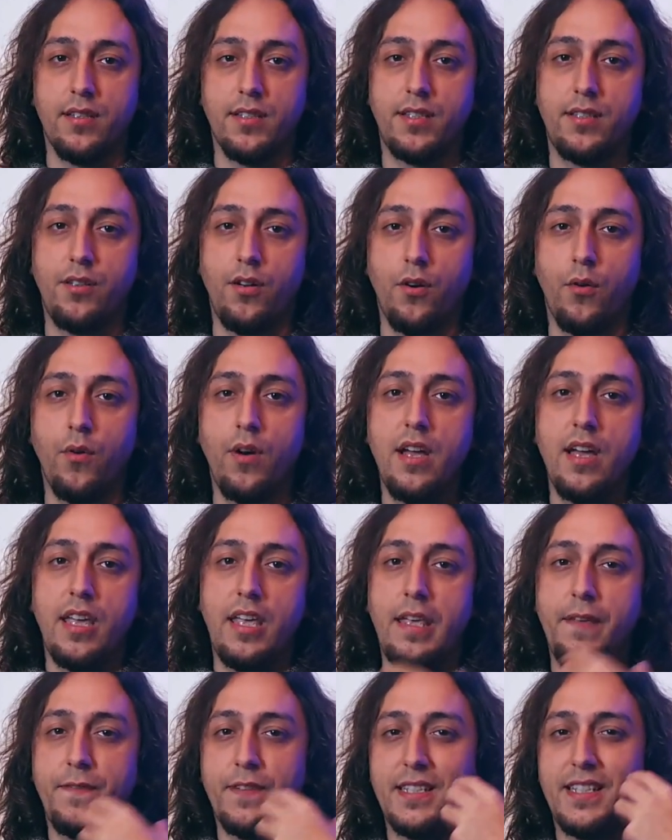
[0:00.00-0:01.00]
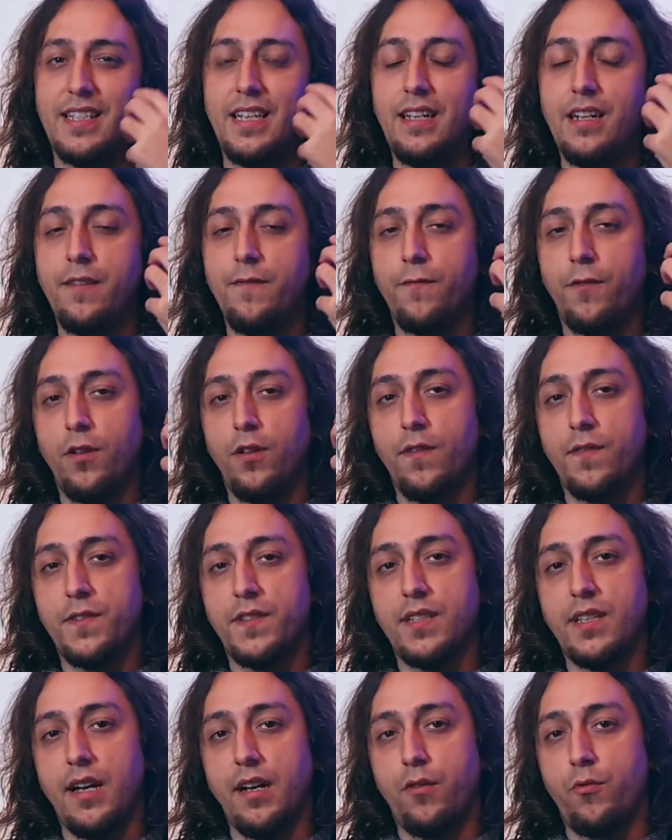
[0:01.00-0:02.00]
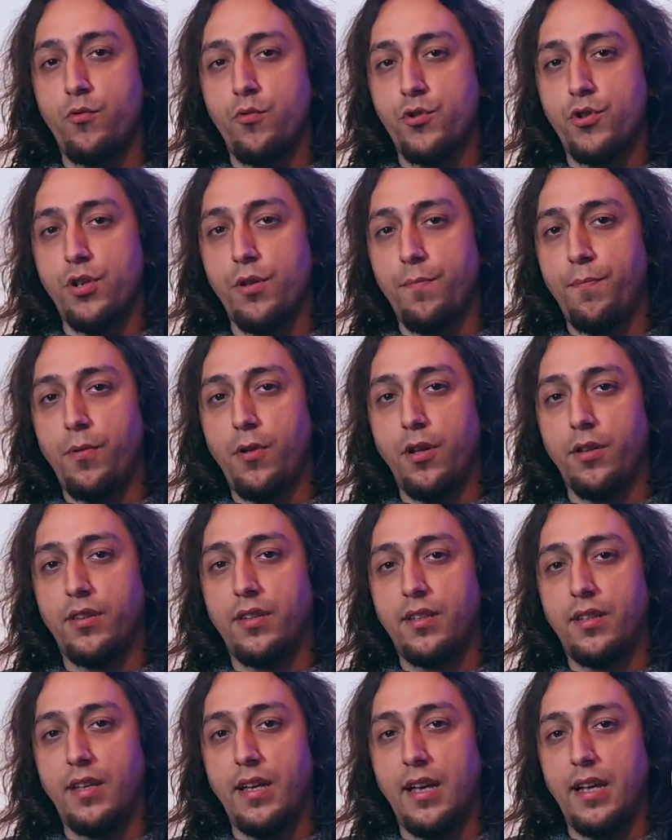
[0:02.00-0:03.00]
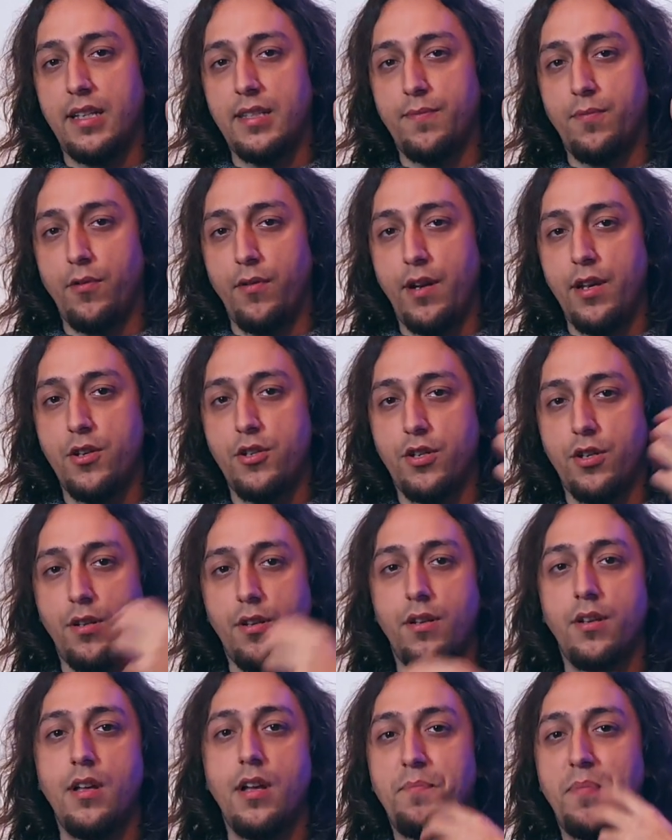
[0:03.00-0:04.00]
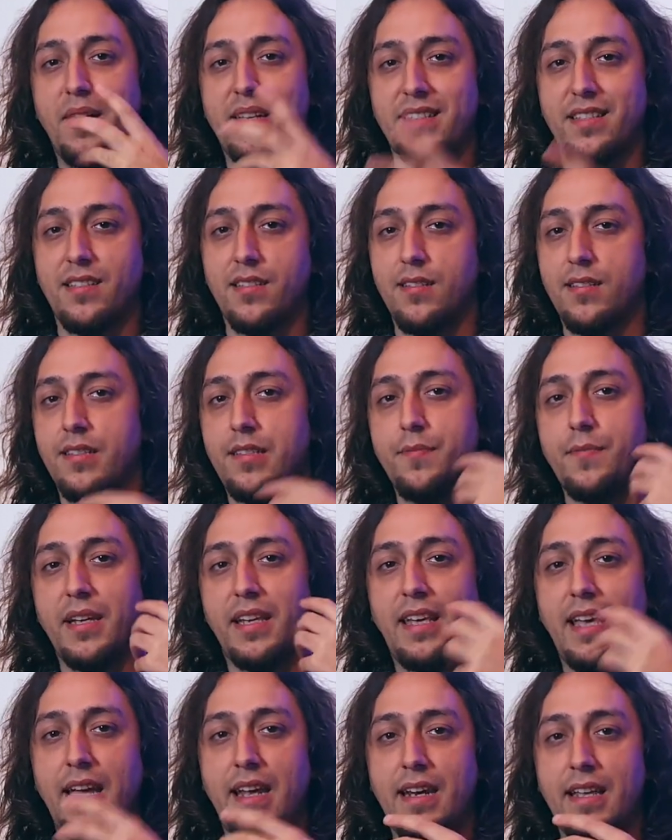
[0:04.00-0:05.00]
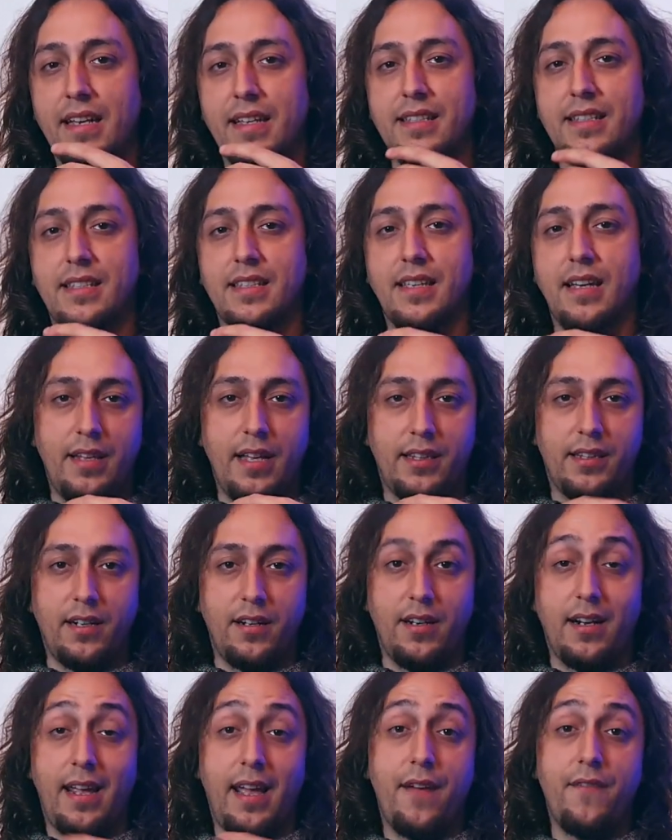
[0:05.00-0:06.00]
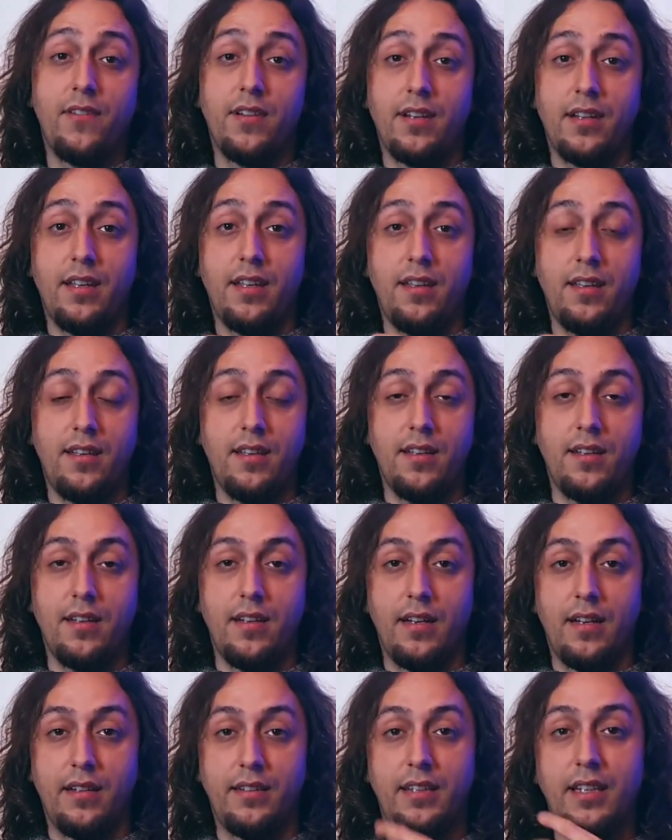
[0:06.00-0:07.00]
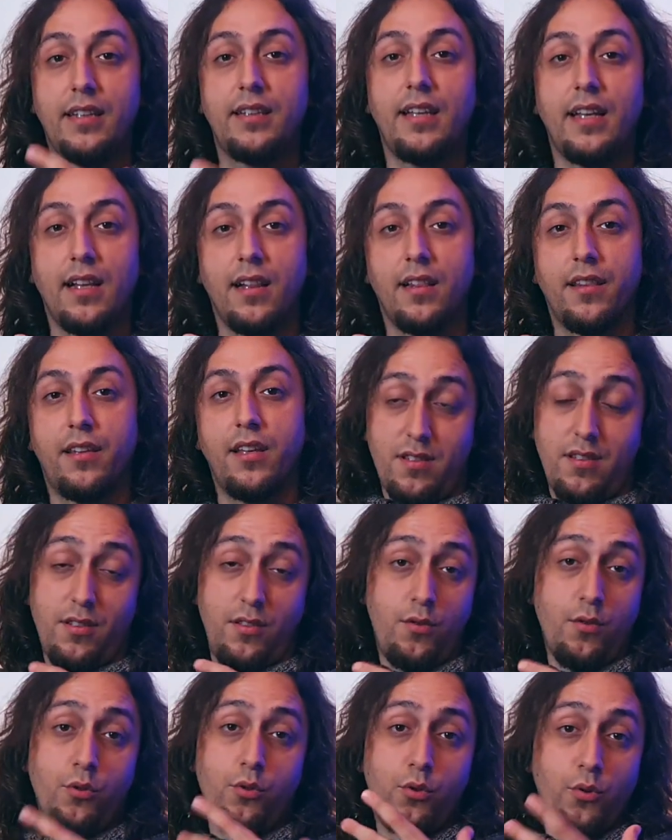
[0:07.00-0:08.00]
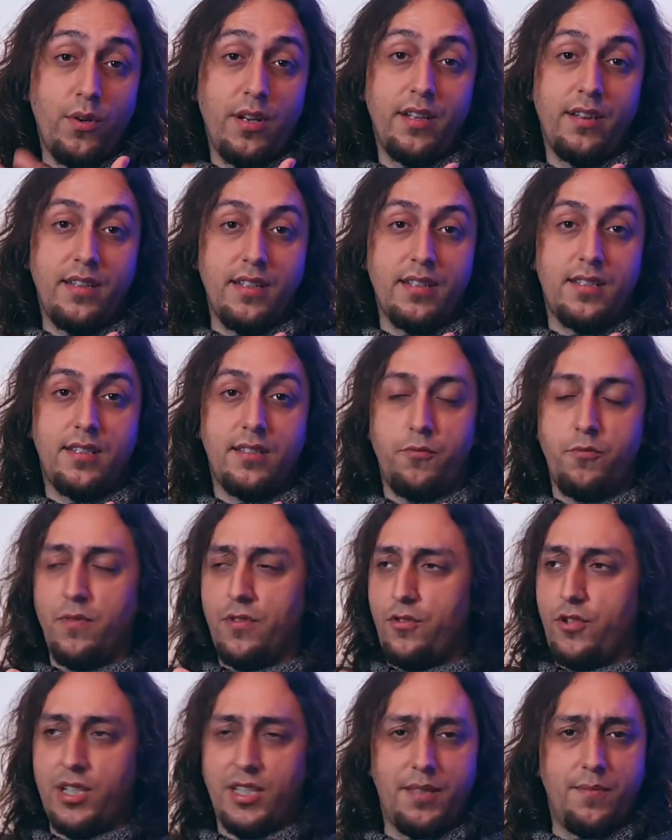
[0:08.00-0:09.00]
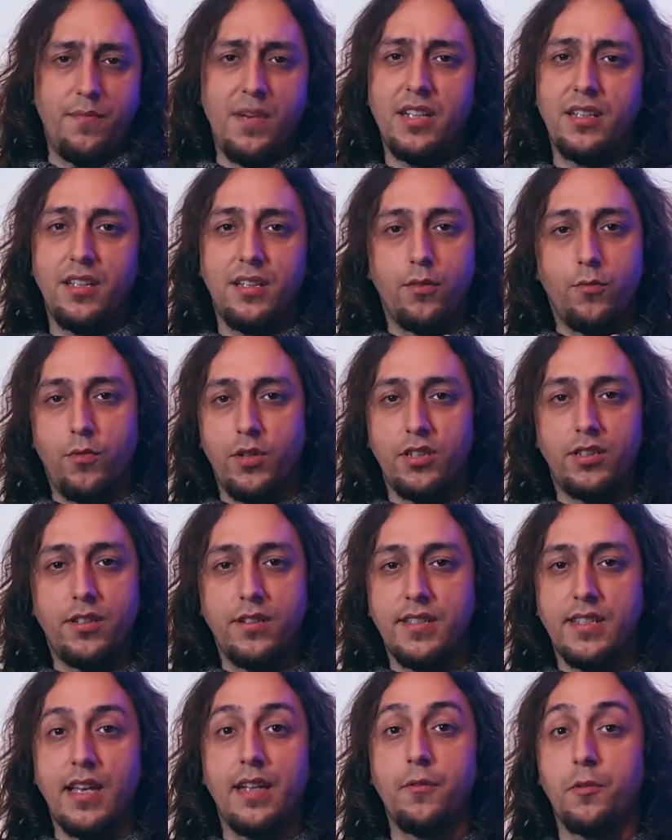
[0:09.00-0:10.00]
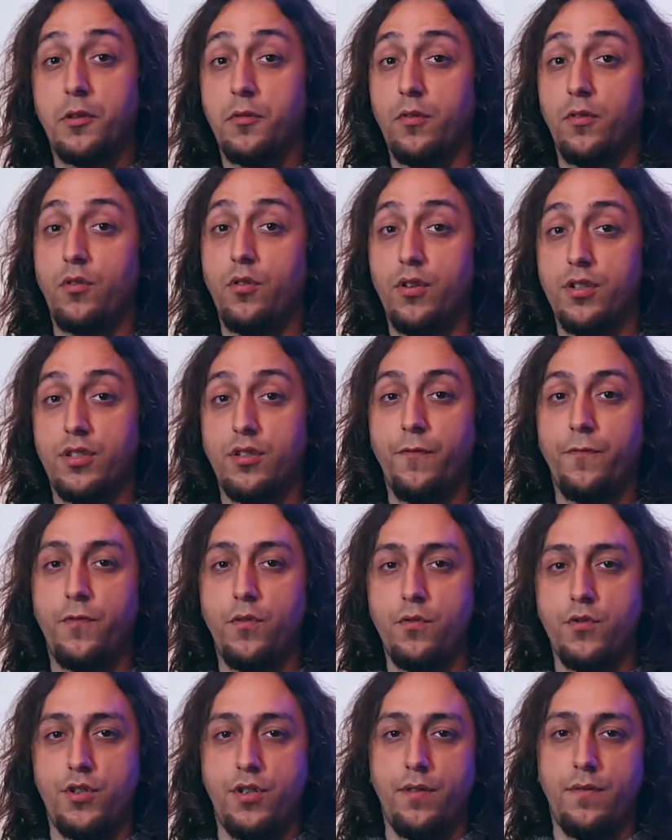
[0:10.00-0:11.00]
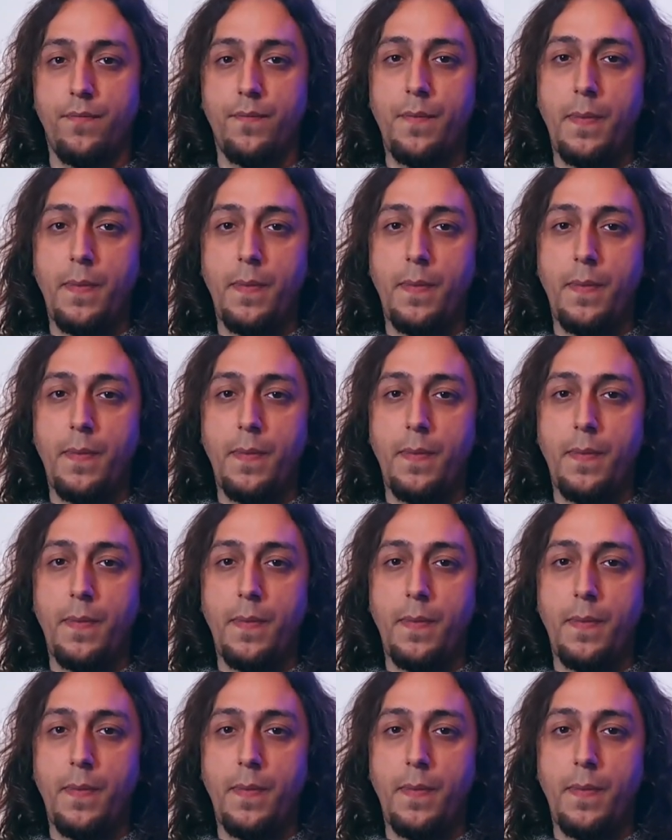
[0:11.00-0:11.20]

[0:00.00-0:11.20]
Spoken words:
So if a scene involves a crucial plot exploration, puzzles, mechanics that are heavily detailed, you doing this will just muddy the waters and it will cause confusion.